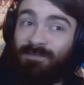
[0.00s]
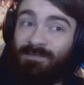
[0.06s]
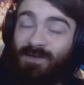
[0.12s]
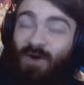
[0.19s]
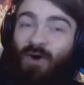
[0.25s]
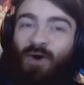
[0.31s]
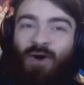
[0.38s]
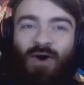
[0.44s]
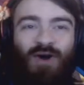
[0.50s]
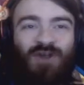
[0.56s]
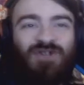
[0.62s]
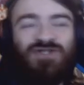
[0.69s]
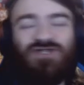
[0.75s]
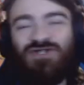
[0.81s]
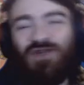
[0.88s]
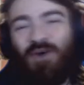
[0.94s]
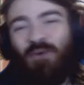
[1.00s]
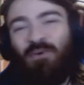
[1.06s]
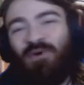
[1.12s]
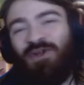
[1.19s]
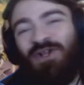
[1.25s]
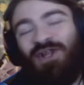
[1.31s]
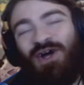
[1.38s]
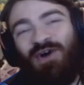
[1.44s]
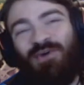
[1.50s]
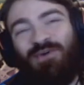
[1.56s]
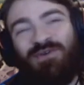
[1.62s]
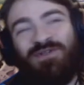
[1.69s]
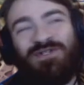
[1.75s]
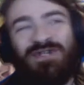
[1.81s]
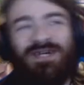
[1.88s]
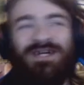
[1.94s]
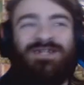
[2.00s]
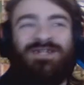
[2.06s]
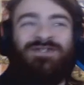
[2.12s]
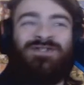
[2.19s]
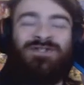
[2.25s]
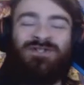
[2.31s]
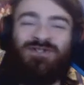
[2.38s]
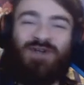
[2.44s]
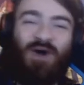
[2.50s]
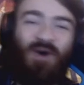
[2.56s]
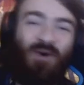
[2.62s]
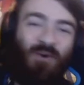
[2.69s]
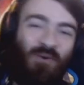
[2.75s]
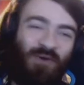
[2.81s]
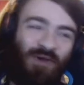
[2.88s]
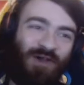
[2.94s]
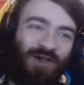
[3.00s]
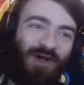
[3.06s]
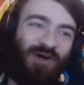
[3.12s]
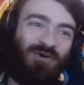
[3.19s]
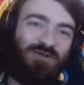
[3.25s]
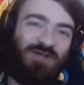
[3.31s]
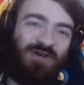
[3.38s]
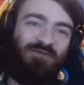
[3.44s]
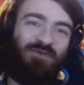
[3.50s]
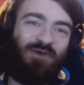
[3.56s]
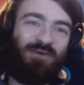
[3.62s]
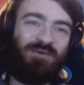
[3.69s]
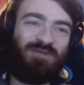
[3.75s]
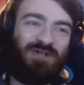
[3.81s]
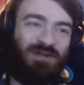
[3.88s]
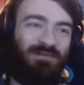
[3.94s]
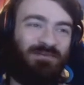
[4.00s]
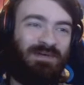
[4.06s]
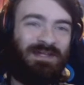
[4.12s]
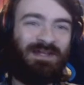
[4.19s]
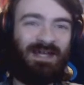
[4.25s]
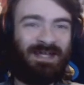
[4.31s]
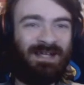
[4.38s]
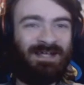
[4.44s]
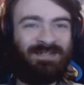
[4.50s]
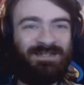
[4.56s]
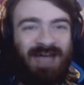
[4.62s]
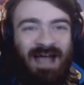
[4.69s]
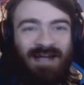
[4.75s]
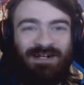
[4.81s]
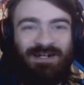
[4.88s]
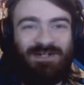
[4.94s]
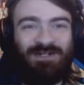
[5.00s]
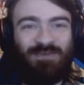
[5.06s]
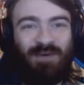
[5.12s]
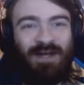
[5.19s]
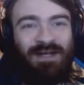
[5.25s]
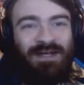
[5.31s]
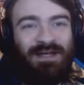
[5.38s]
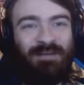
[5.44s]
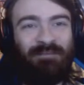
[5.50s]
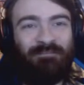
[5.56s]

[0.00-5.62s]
Oh, so close. So close. I thought it was going to be, like, exactly 20.